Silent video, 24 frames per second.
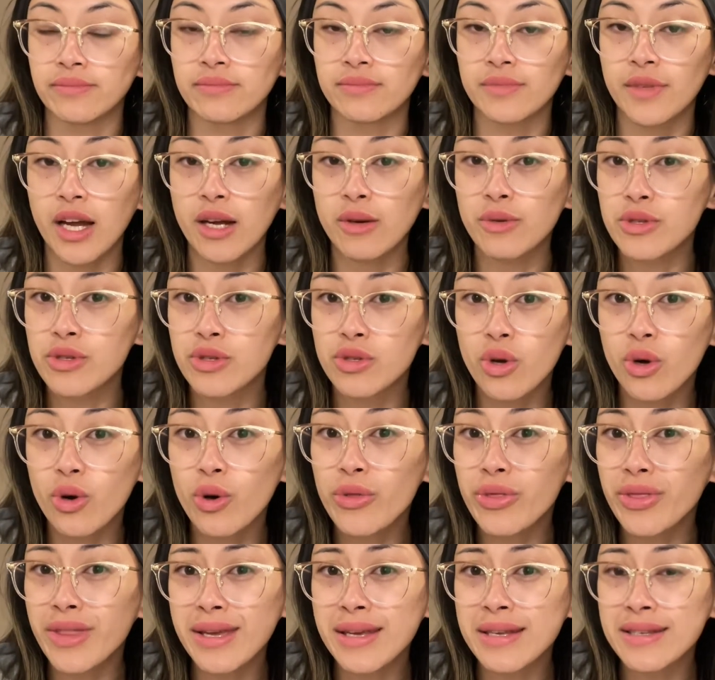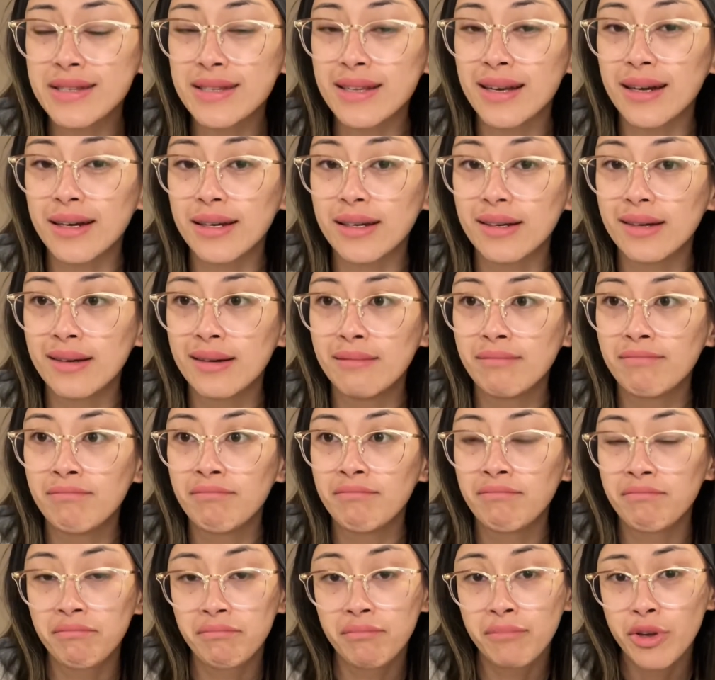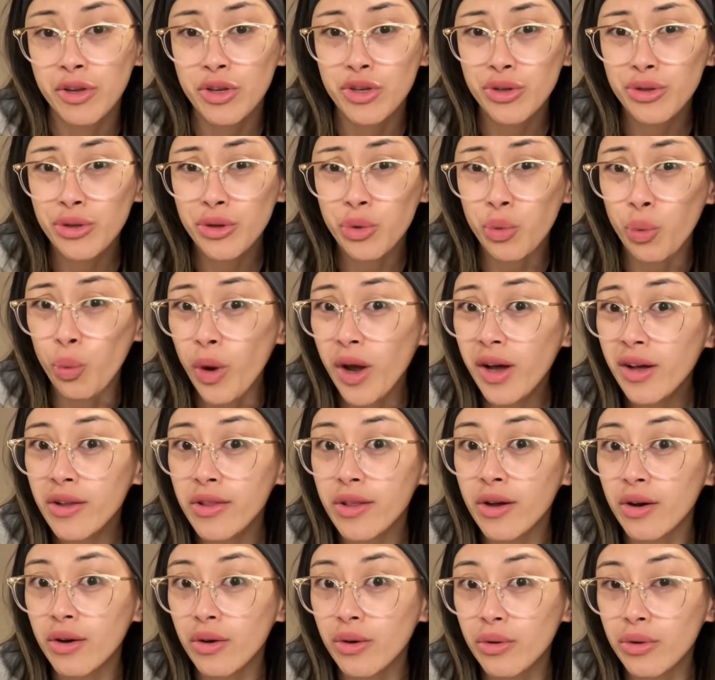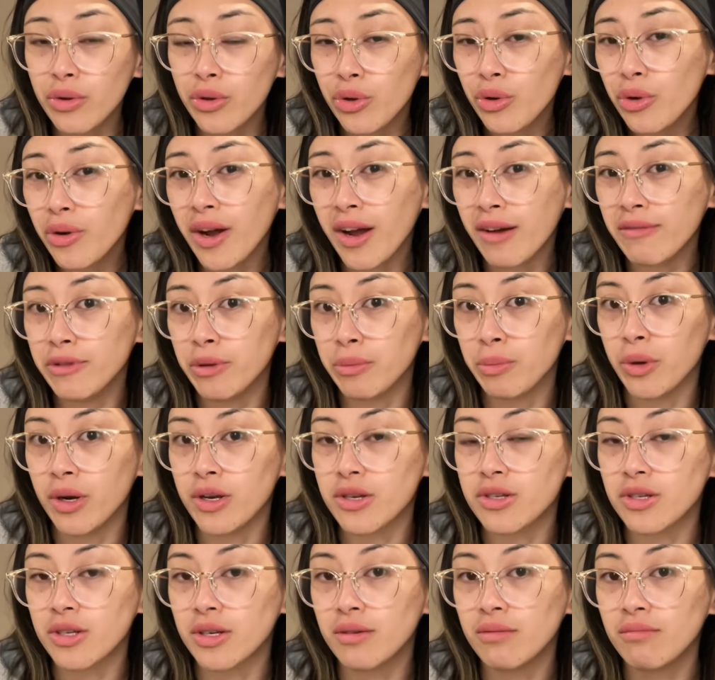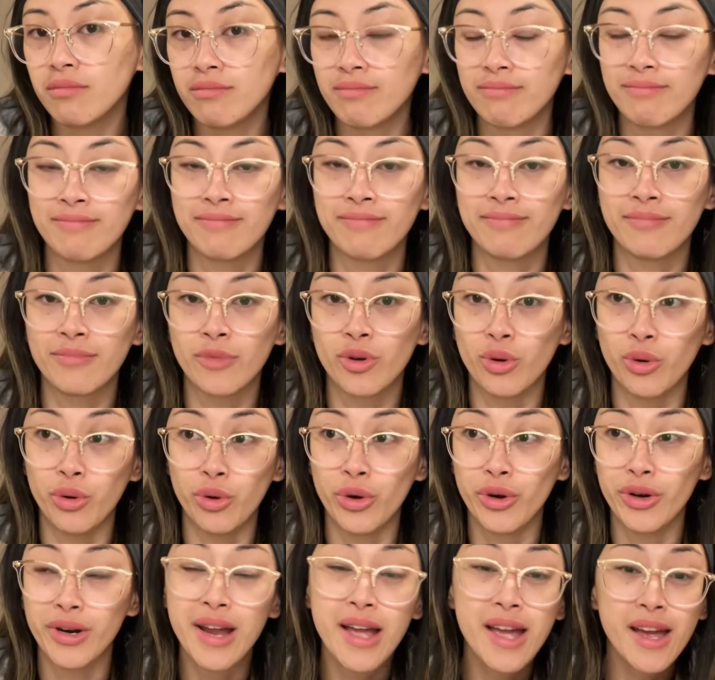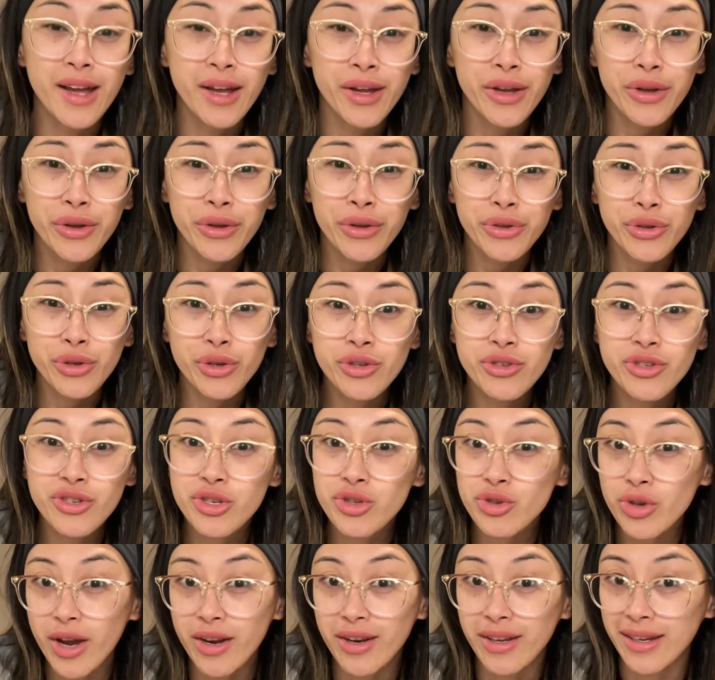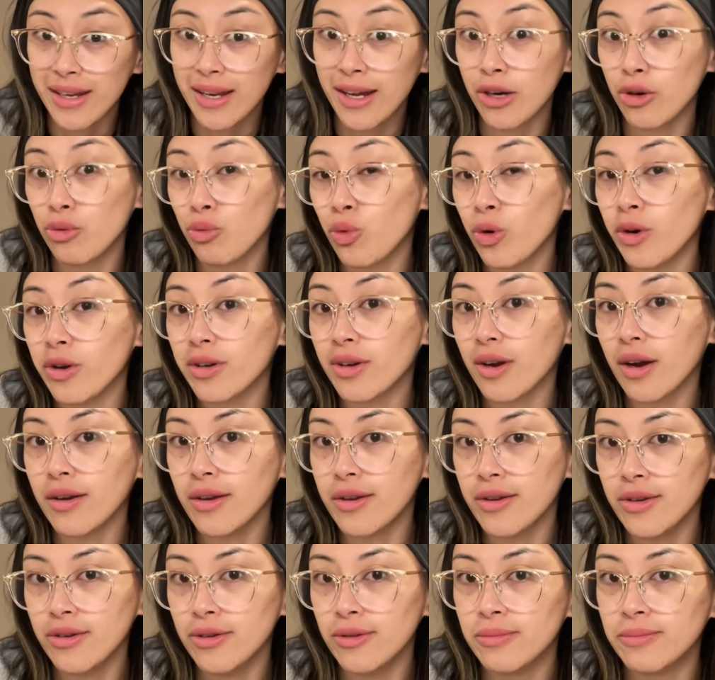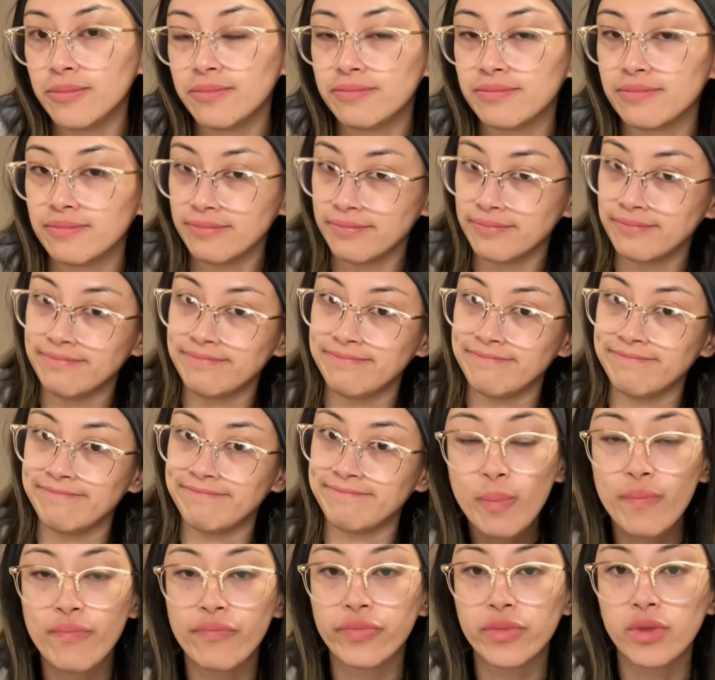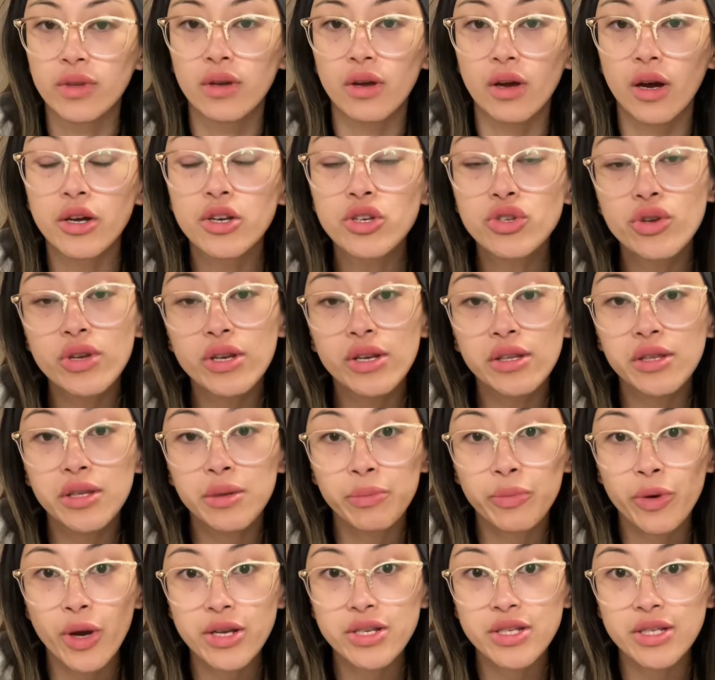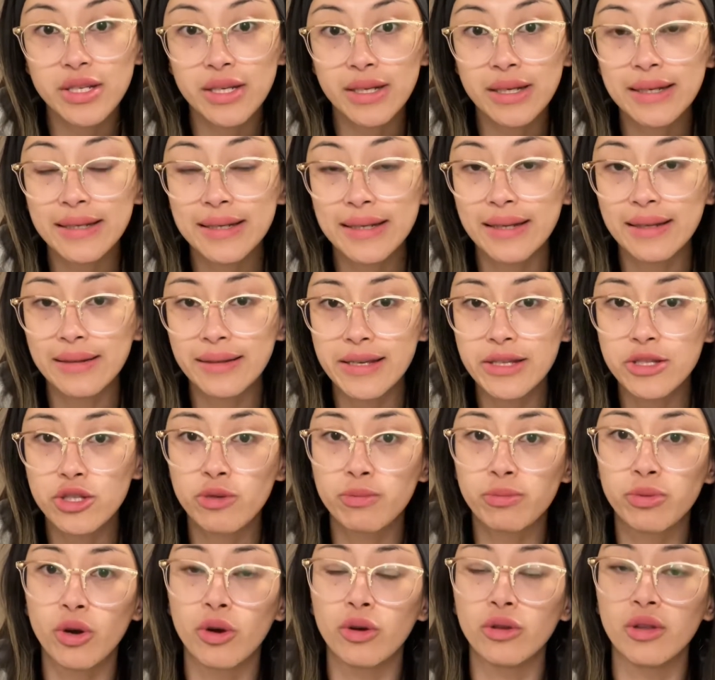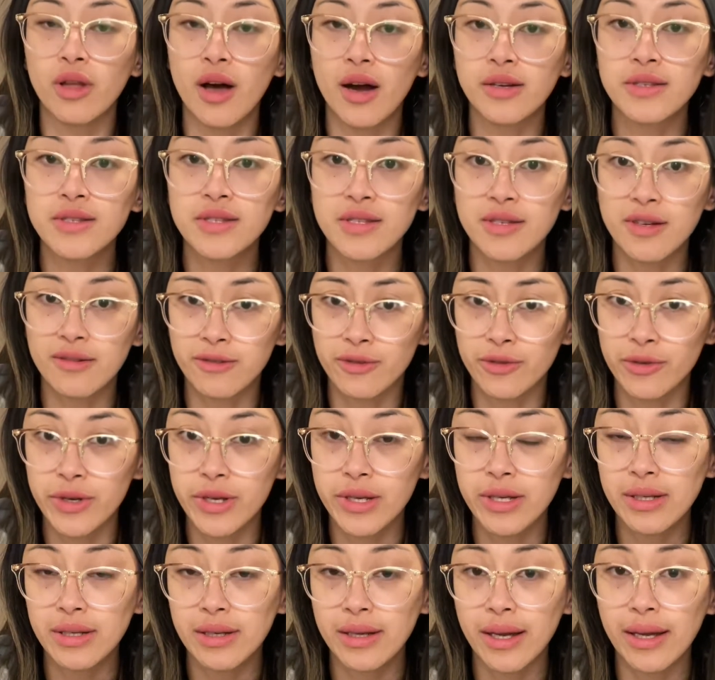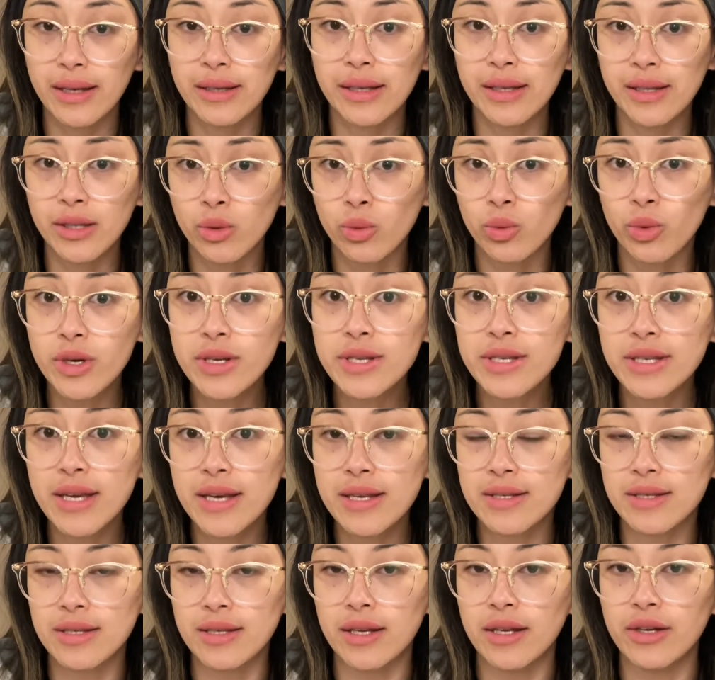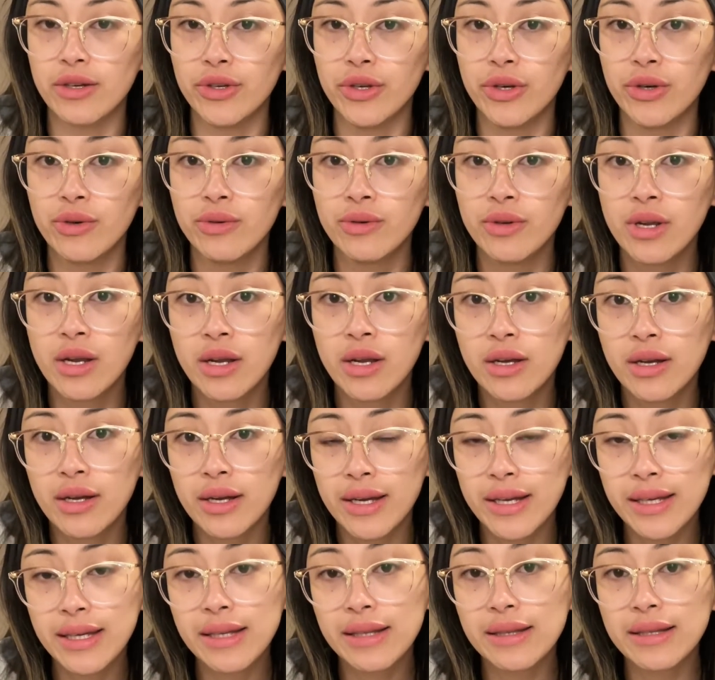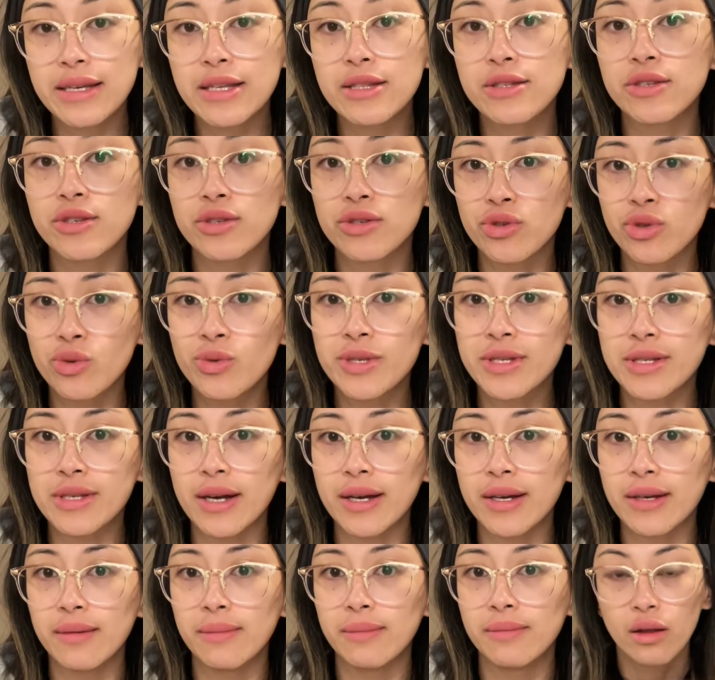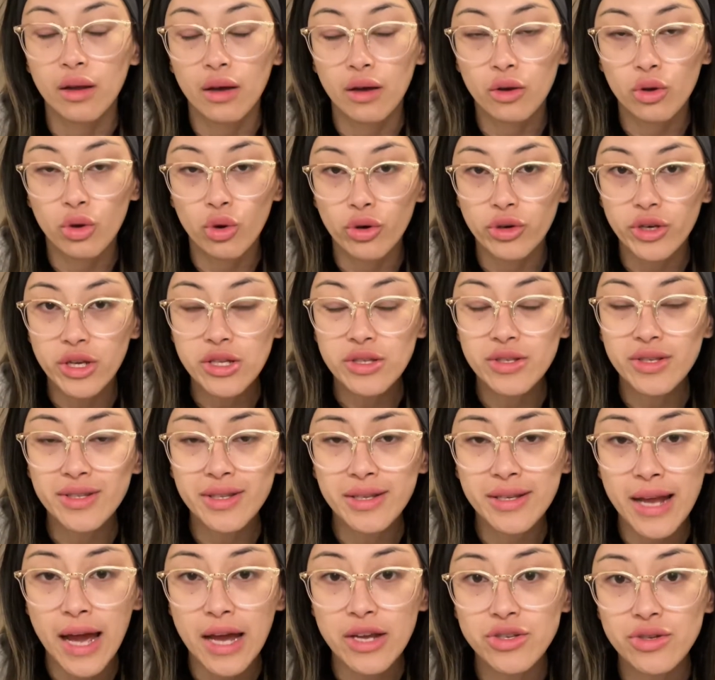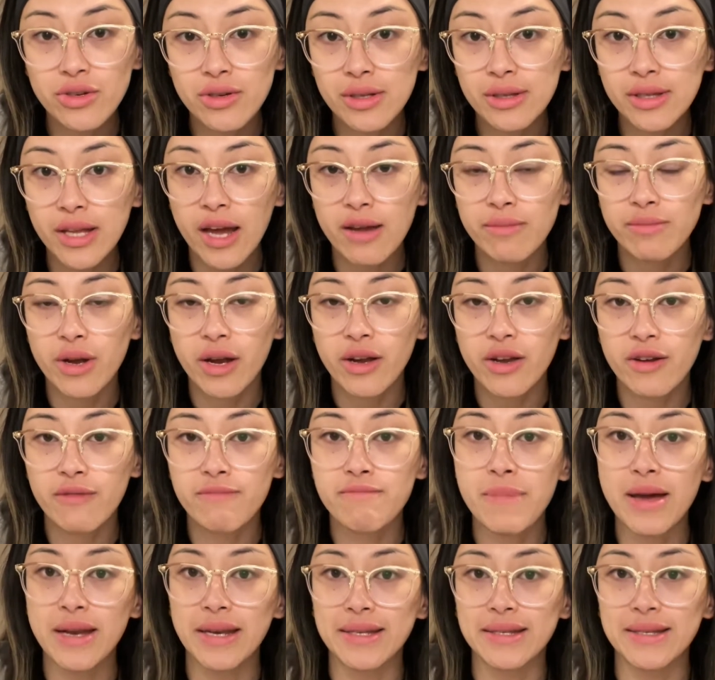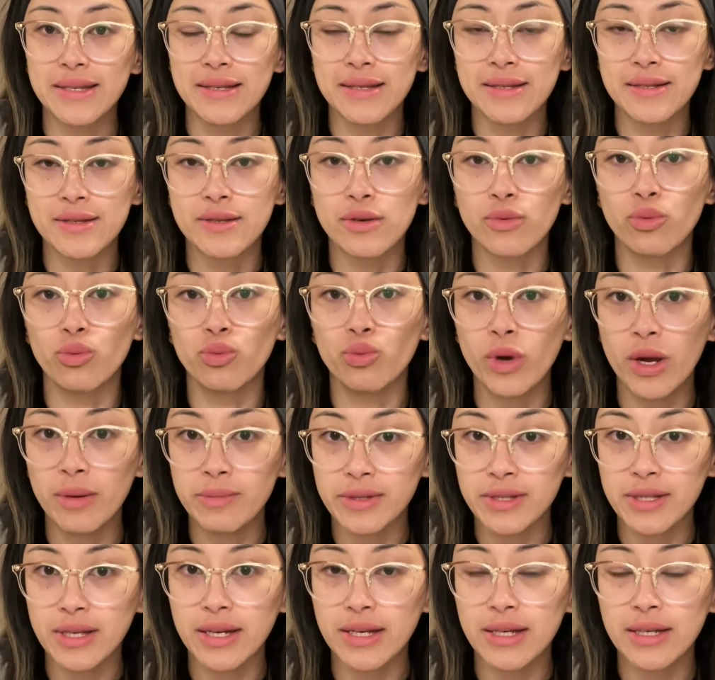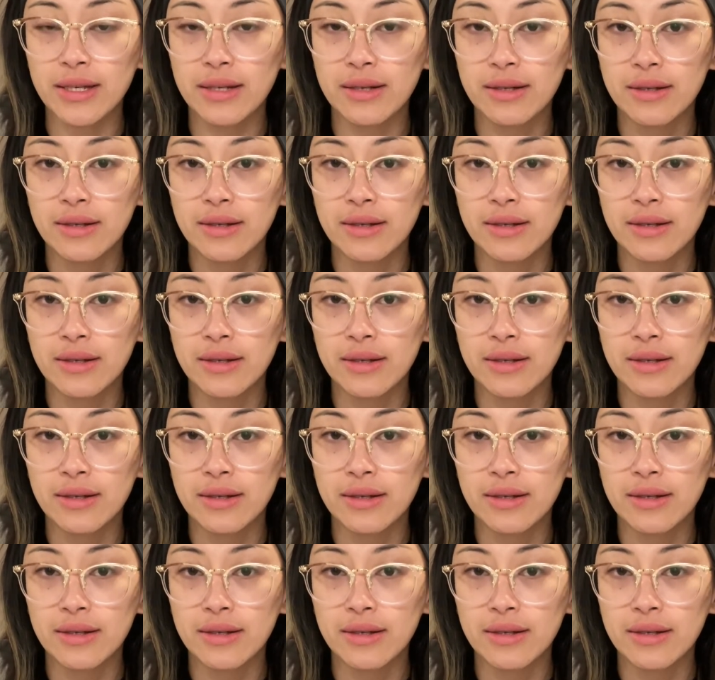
I was told things like, "You look well though, you don't have depression," or "You're just trying to get out of work, aren't you?" Untreated depression can lead to prolonged suffering, and in the worst case scenario, it can lead to suicide. According to the National Library of Medicine's website,